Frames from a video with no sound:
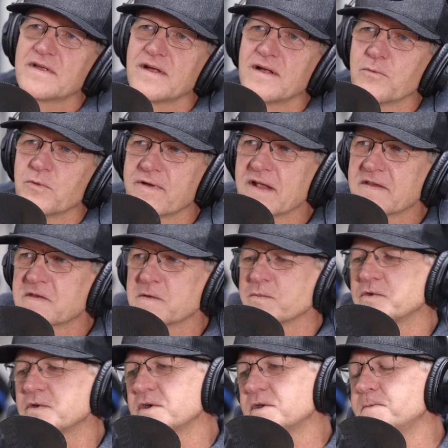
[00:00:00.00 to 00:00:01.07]
we got some
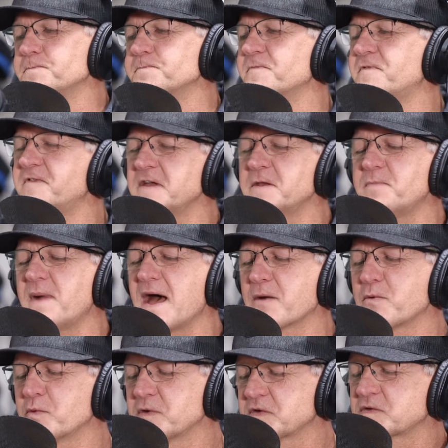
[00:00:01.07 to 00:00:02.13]
good feedback
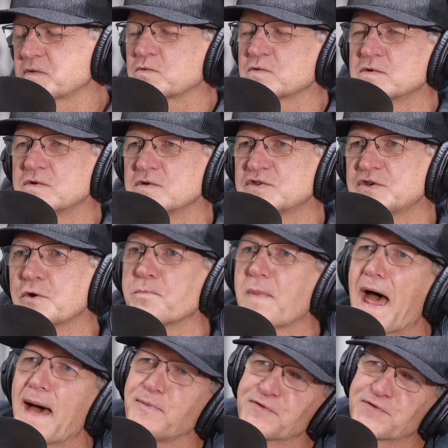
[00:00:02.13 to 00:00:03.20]
when we shared
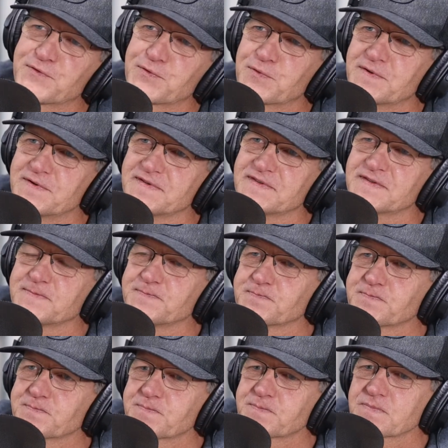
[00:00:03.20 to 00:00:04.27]
Bible stories
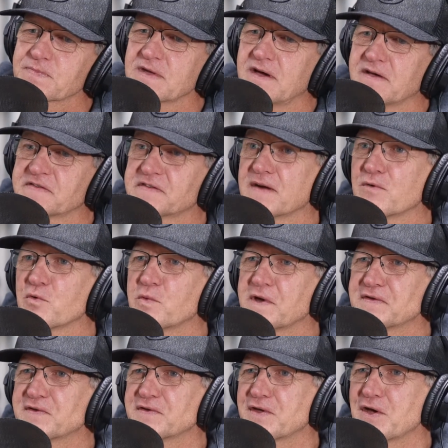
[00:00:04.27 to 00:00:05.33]
several
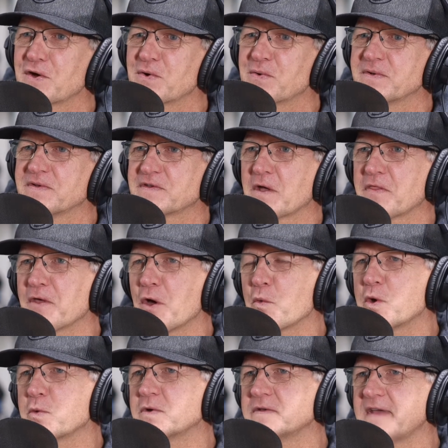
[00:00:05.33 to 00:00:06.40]
weeks ago, and so I thought
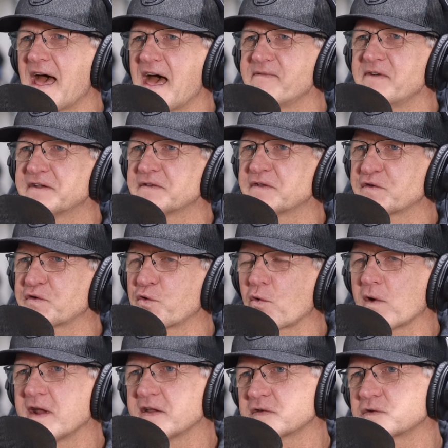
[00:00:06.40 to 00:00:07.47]
we would dive into this
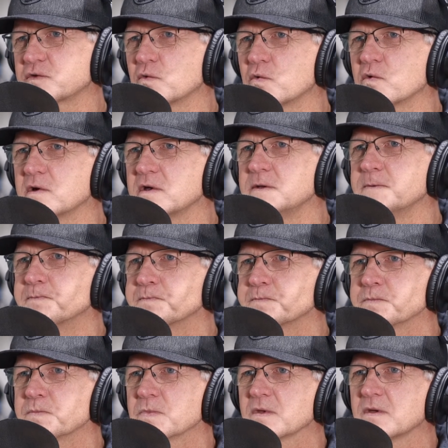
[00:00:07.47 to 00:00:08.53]
great story
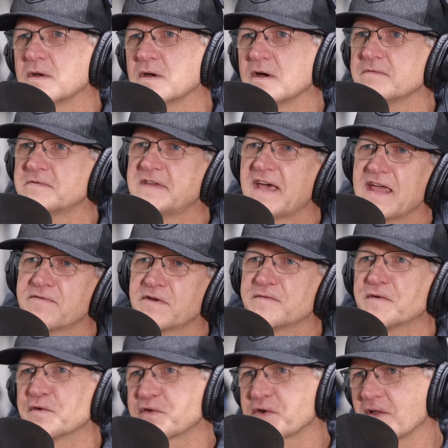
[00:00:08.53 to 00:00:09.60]
of David
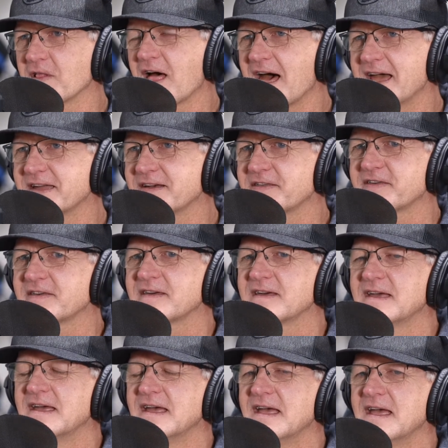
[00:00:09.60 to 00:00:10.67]
versus Goliath.
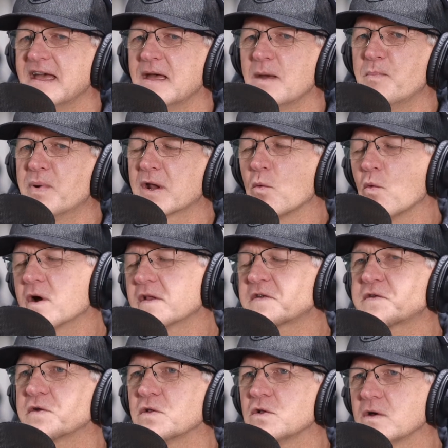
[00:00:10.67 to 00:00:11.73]
But I want us
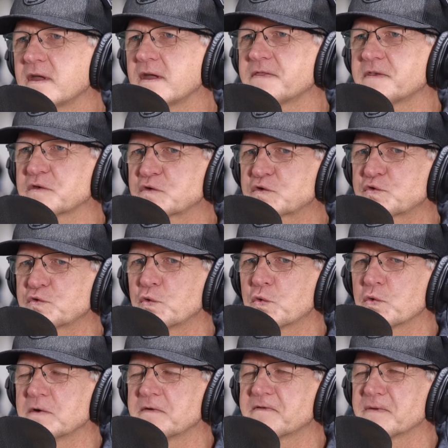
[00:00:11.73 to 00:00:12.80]
to look at the
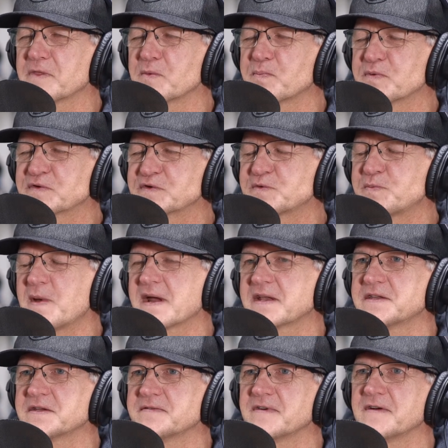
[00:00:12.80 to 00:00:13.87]
story from the
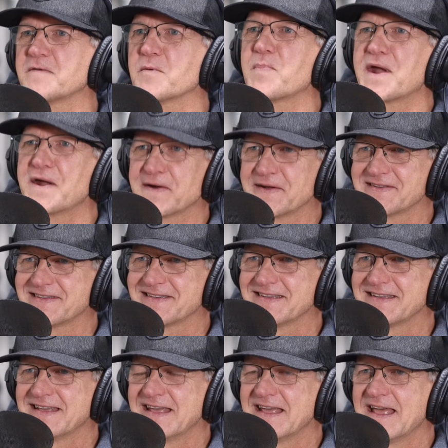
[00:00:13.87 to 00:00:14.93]
perspective of a parent.
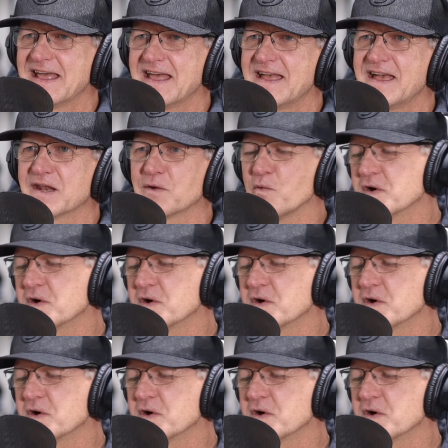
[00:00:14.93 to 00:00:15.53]
And I want